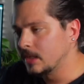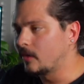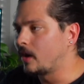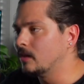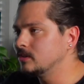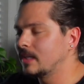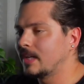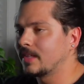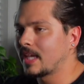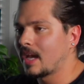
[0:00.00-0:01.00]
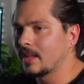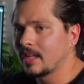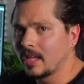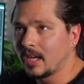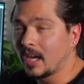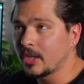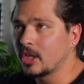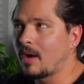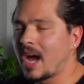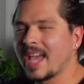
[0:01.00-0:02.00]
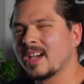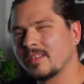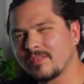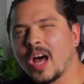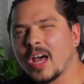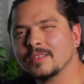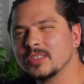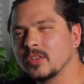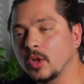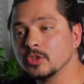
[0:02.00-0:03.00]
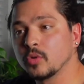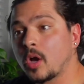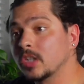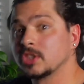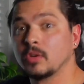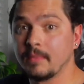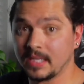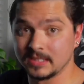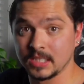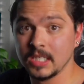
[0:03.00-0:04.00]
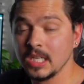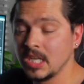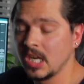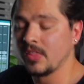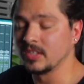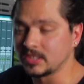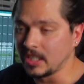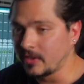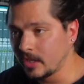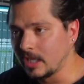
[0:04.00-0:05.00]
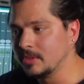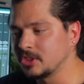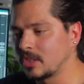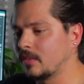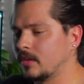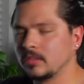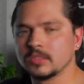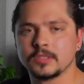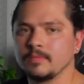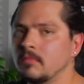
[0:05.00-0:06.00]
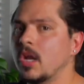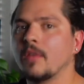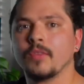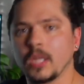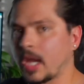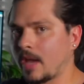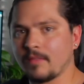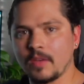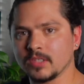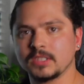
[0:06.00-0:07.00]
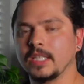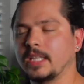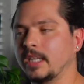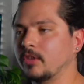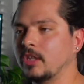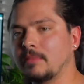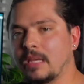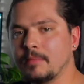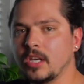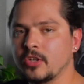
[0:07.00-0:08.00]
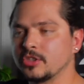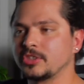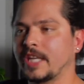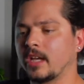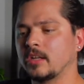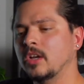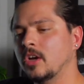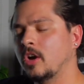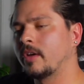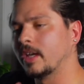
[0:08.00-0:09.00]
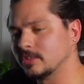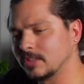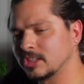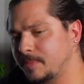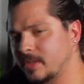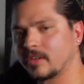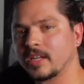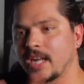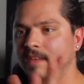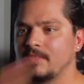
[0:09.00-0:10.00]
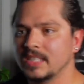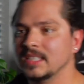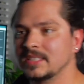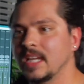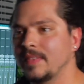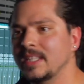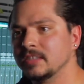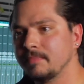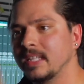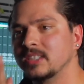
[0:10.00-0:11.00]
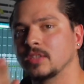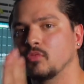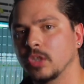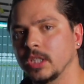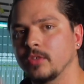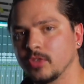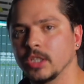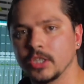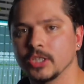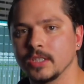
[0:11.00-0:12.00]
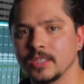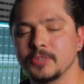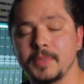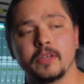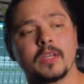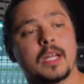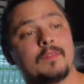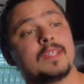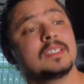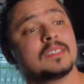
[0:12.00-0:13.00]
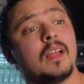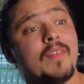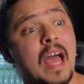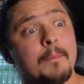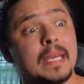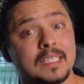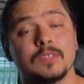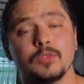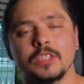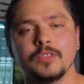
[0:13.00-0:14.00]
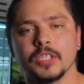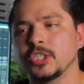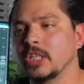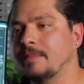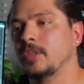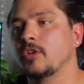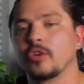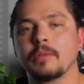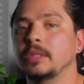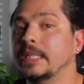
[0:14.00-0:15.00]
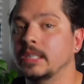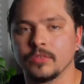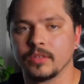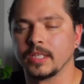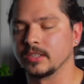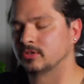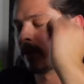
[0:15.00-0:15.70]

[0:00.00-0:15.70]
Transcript: Now, I also had the Cali Audio IN5s. Those were also amazing. The stereo imaging on those, nothing like I've ever seen, and it really made me understand, okay, so this speaker can have this, and this makes it really, really good. This speaker can have this, that makes it really, really good, even though they're completely different things,